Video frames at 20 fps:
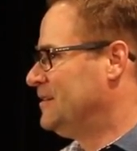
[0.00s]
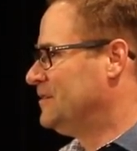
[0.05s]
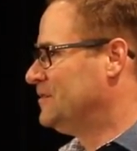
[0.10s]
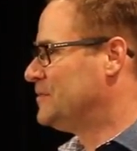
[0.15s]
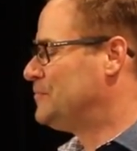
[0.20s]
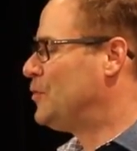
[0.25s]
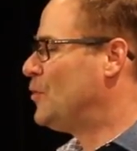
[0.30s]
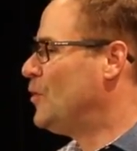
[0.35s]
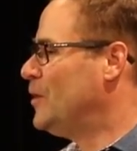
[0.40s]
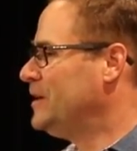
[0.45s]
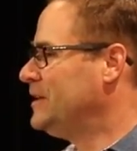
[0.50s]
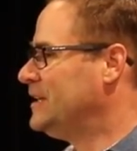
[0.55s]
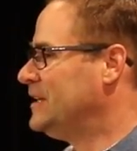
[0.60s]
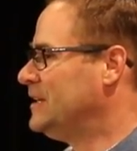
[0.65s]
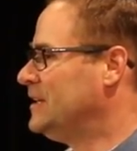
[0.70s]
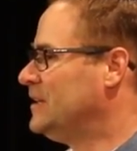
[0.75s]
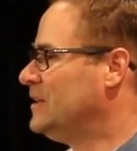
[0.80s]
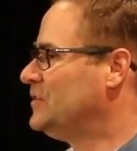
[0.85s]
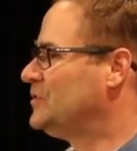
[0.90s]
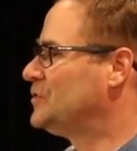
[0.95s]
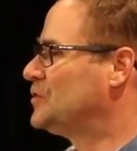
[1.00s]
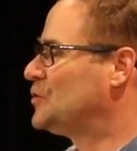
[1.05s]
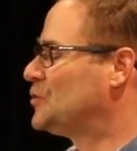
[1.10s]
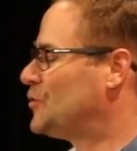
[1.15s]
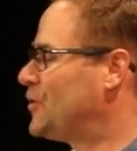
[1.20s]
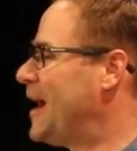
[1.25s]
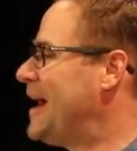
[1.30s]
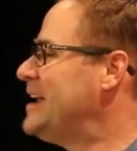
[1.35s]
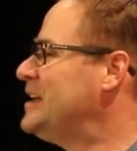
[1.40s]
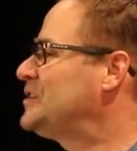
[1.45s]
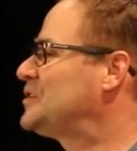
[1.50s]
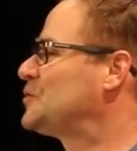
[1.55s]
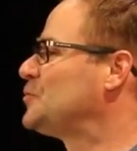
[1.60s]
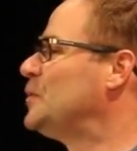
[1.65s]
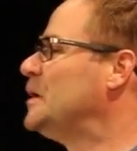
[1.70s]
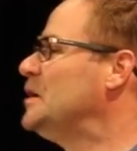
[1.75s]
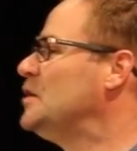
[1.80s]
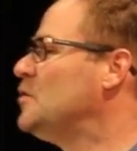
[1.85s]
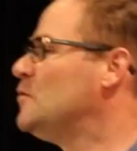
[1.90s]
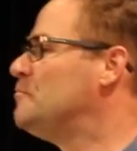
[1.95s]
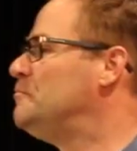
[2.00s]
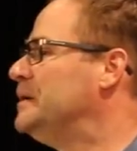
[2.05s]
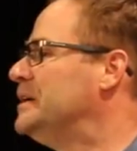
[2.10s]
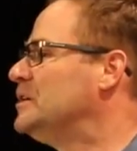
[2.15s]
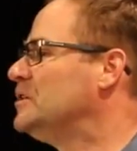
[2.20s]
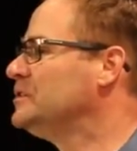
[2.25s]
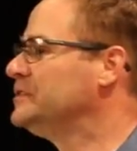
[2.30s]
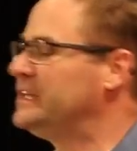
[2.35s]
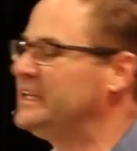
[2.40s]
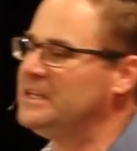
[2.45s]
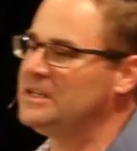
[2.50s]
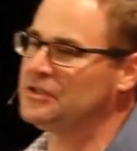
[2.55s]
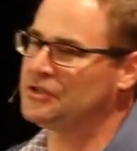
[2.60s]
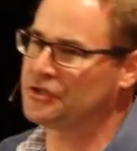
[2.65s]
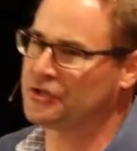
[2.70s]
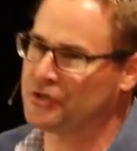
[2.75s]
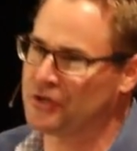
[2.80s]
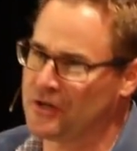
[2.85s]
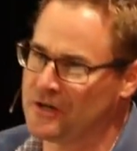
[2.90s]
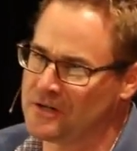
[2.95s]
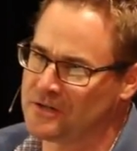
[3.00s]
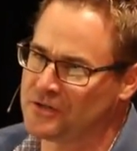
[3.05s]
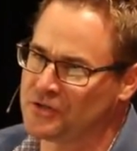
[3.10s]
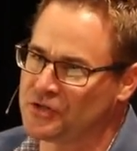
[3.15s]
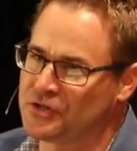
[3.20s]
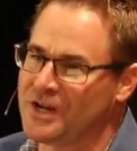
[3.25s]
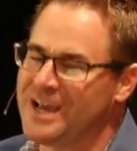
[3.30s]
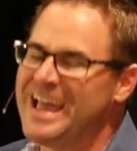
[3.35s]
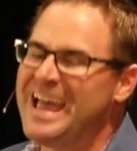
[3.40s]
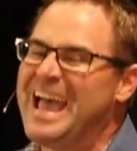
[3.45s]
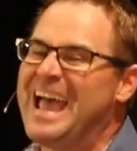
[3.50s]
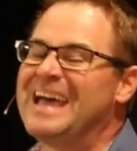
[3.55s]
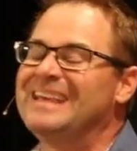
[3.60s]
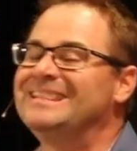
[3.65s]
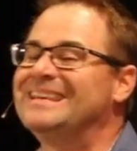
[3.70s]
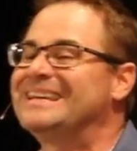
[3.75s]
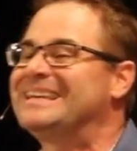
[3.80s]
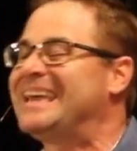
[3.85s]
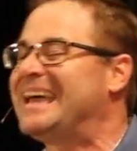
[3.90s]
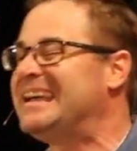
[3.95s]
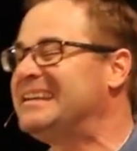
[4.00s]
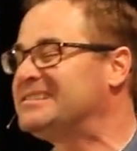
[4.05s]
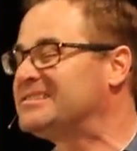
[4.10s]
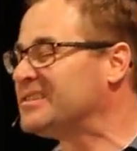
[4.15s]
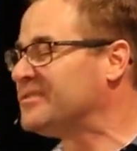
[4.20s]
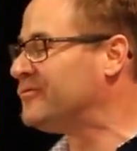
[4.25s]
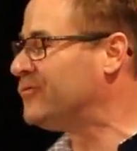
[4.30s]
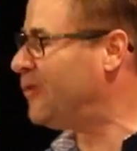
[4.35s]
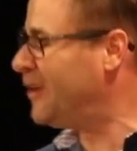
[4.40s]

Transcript: The point is, Christ will build His church, and the gates of